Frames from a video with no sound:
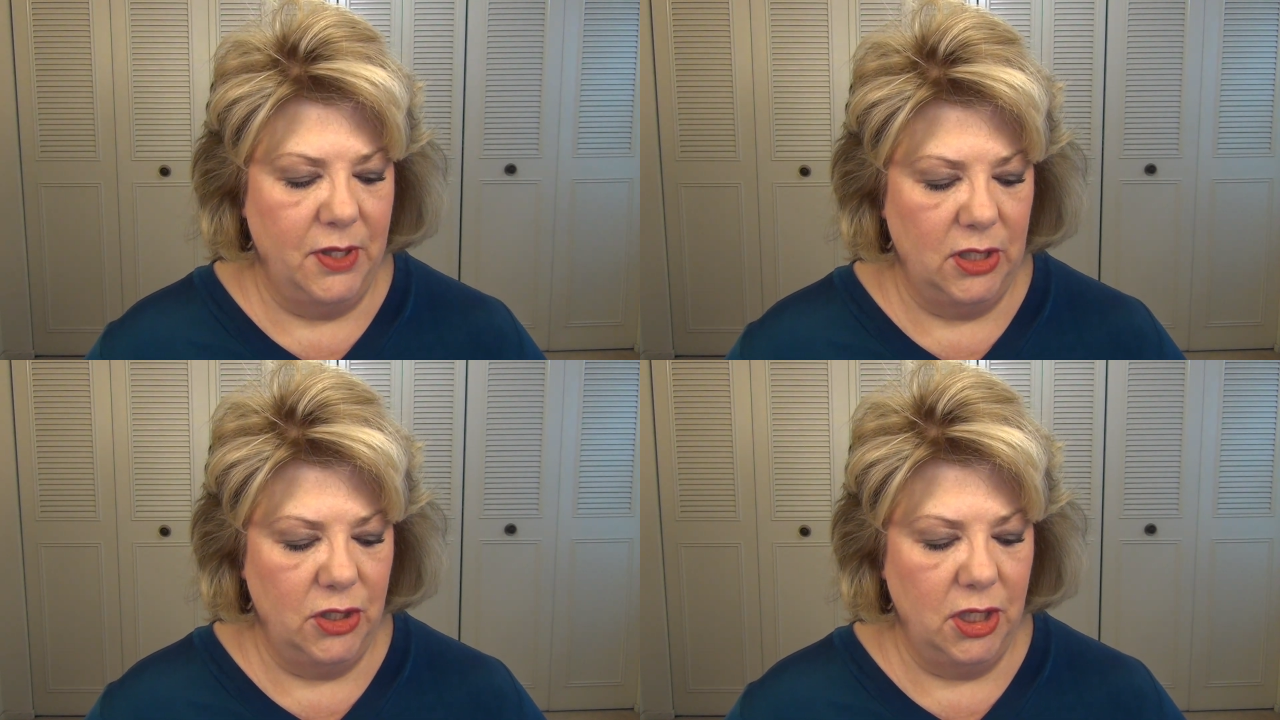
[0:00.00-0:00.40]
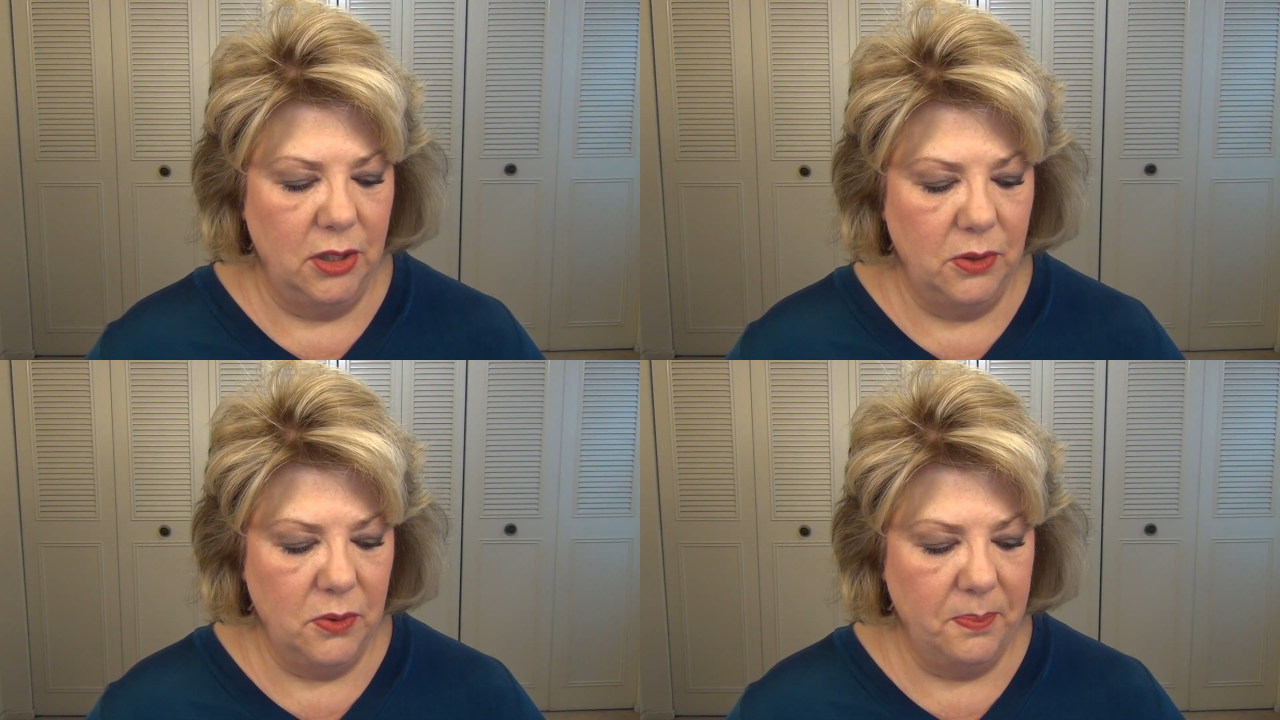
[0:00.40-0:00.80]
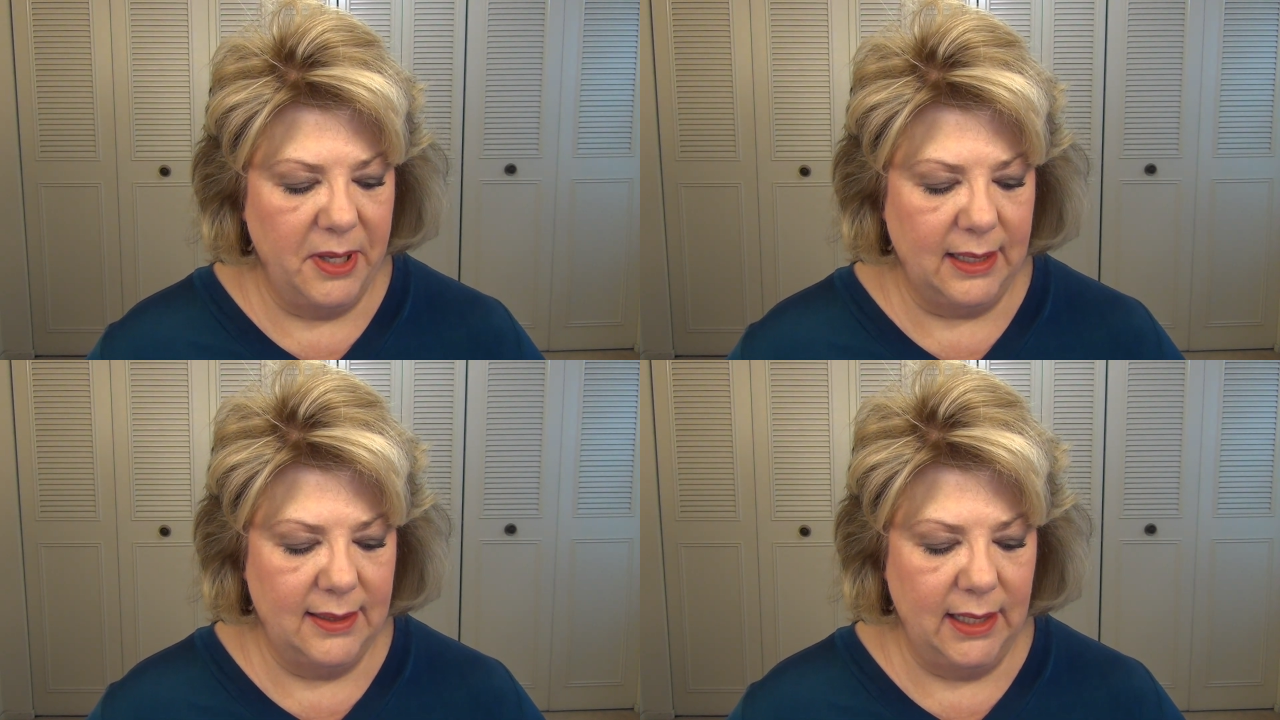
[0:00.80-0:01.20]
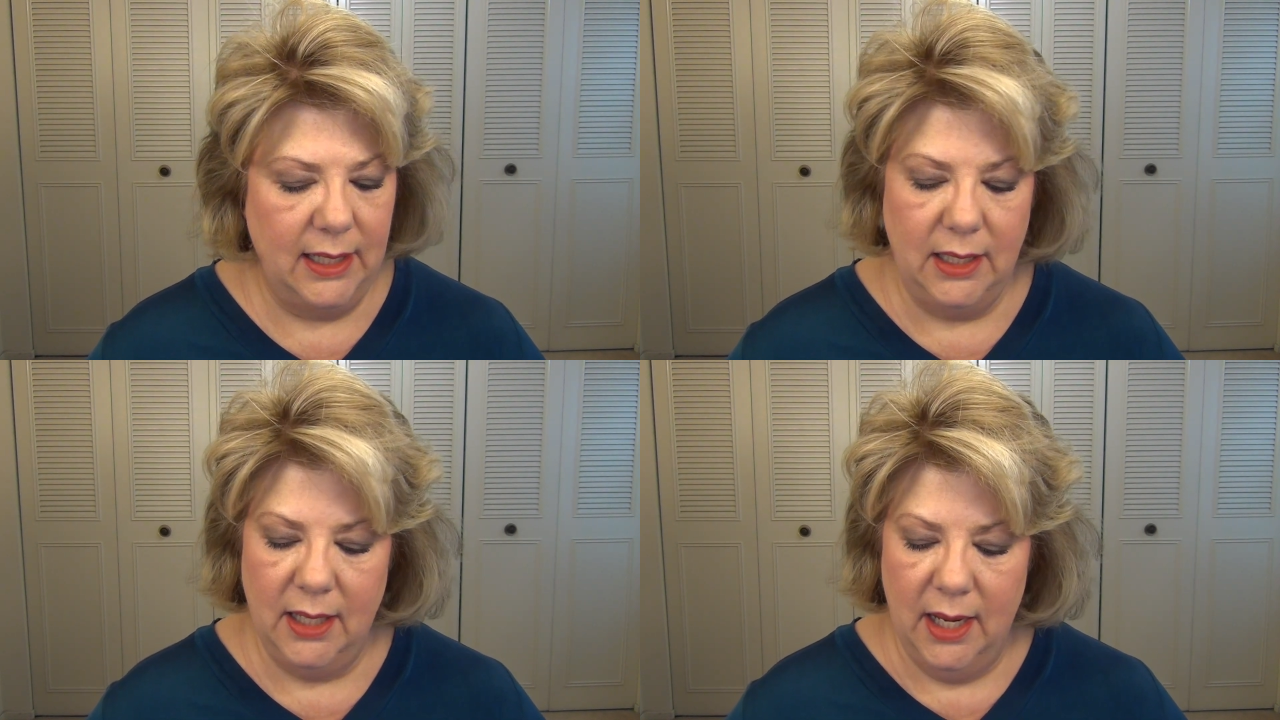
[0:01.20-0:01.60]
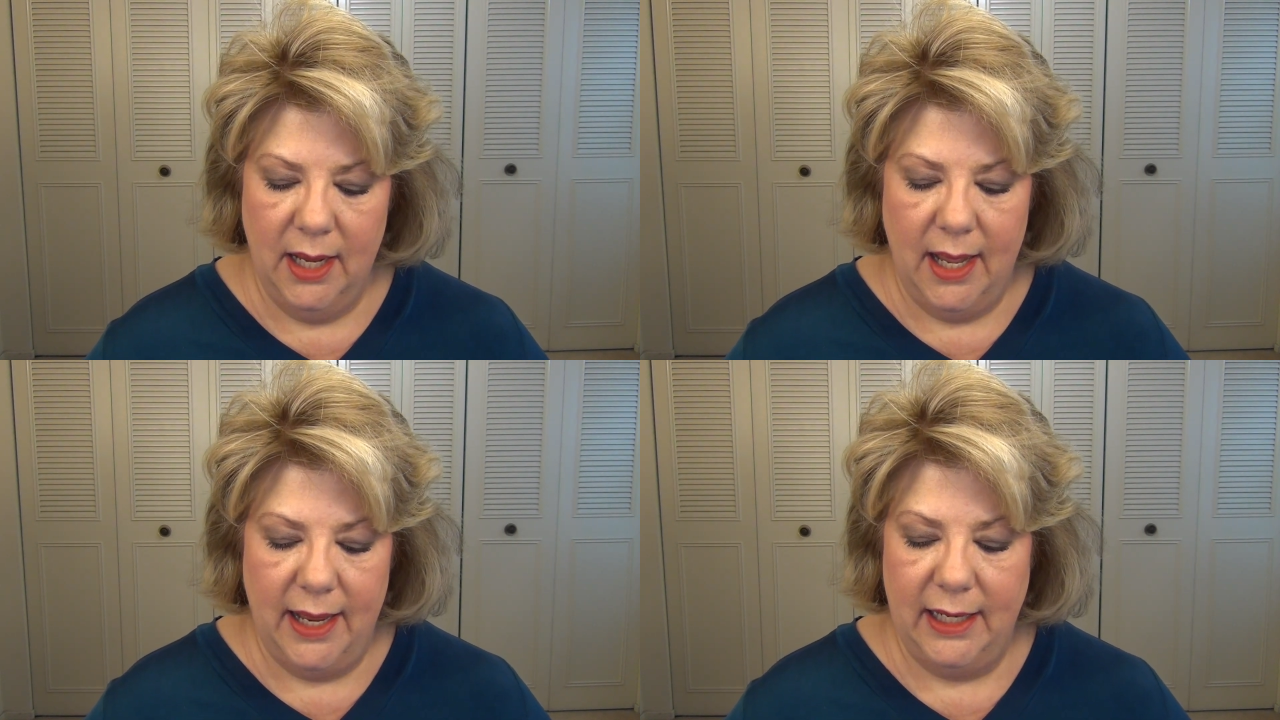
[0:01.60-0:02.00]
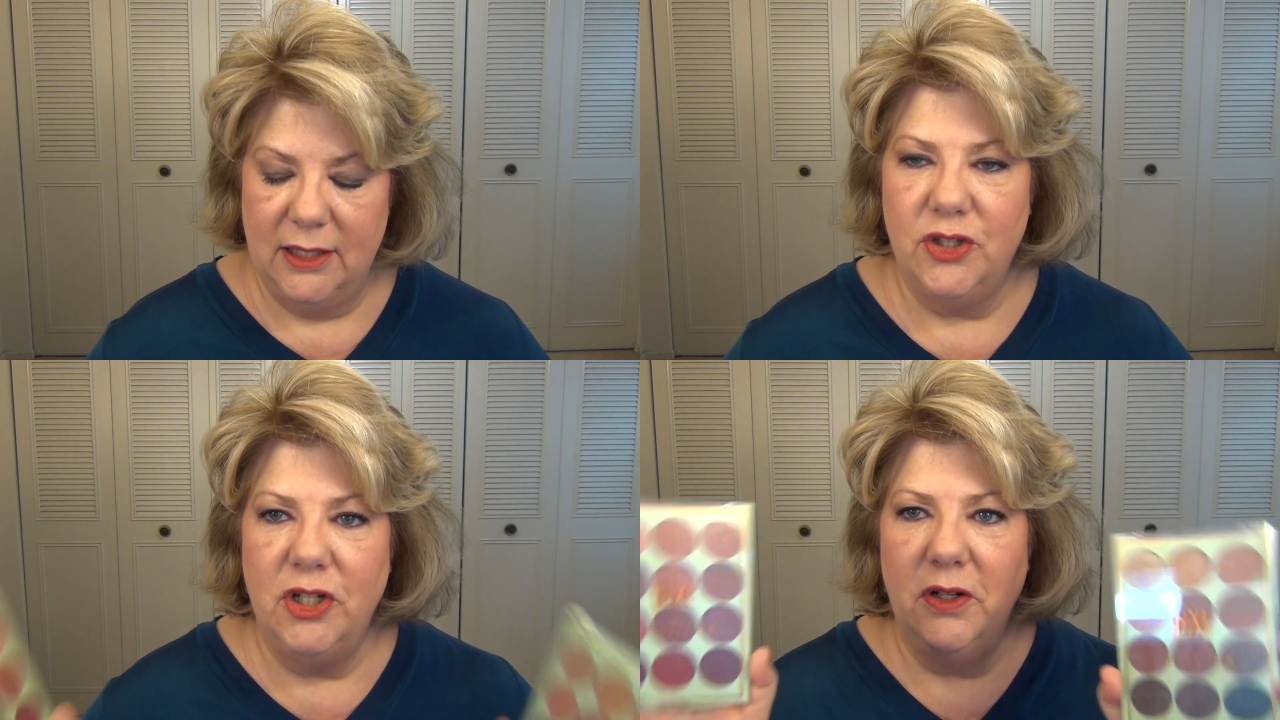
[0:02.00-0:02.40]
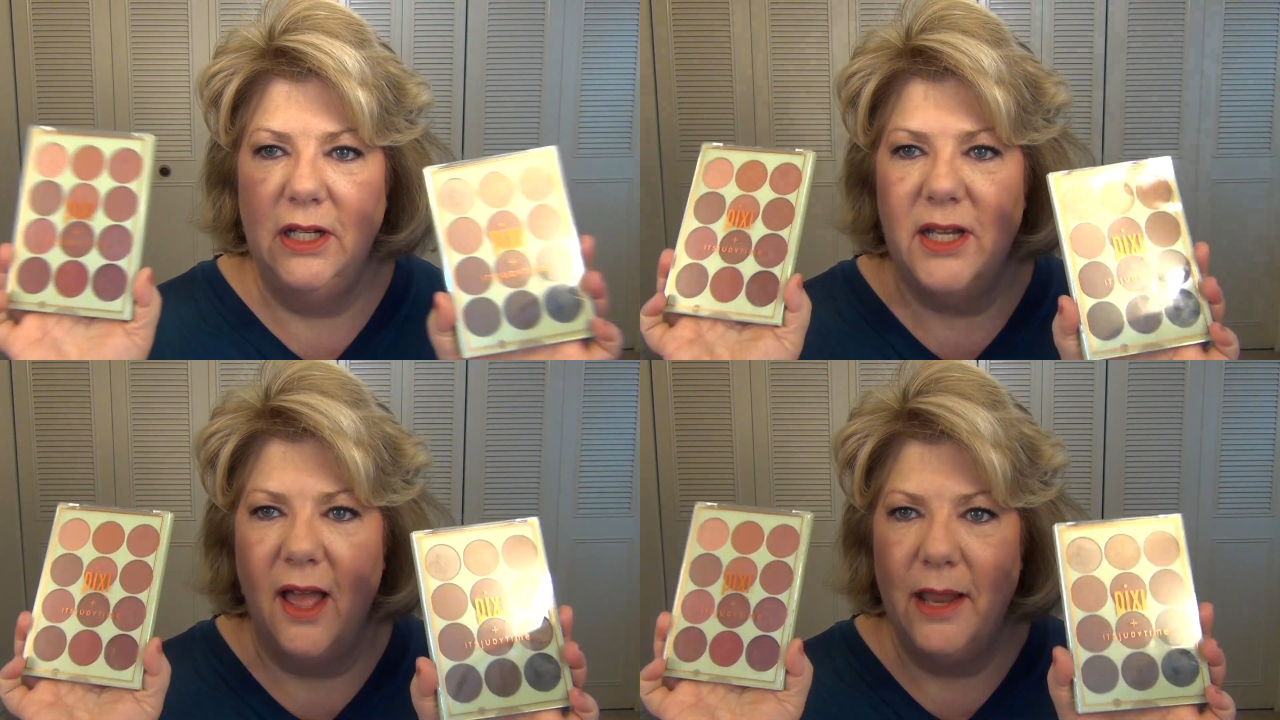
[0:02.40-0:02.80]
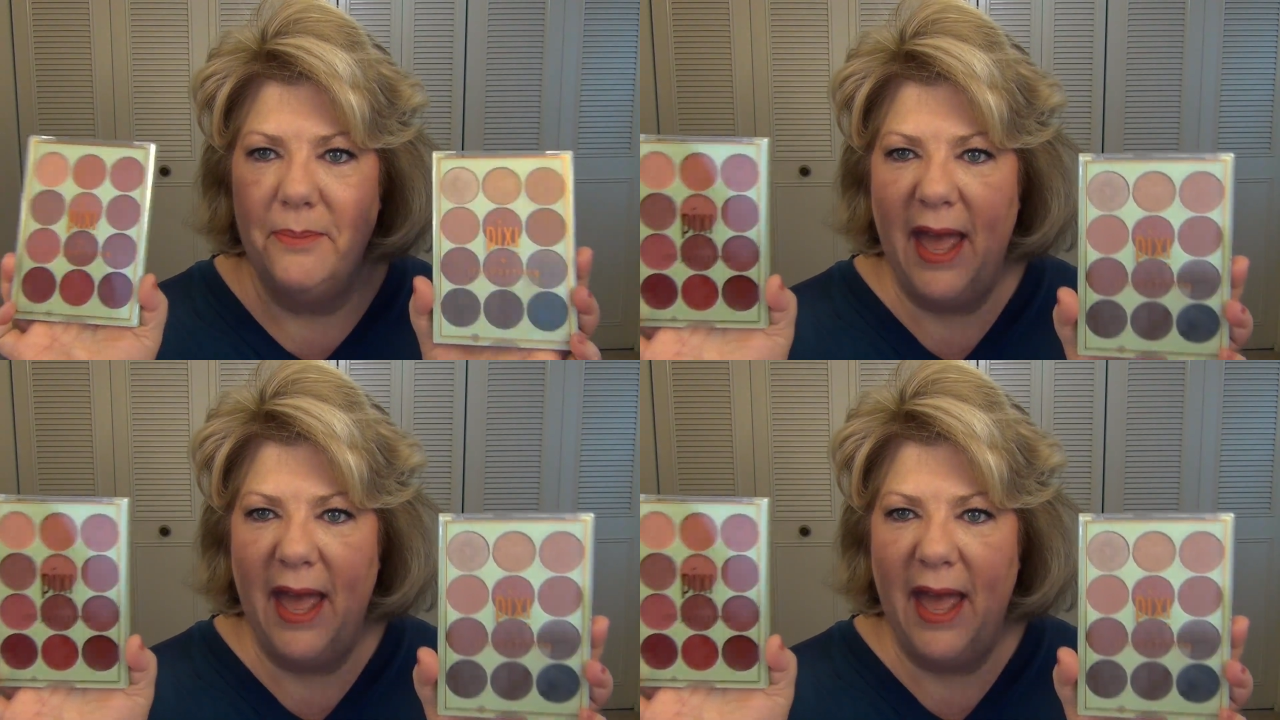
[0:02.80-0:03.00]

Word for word: the two Pixi It's Duty Time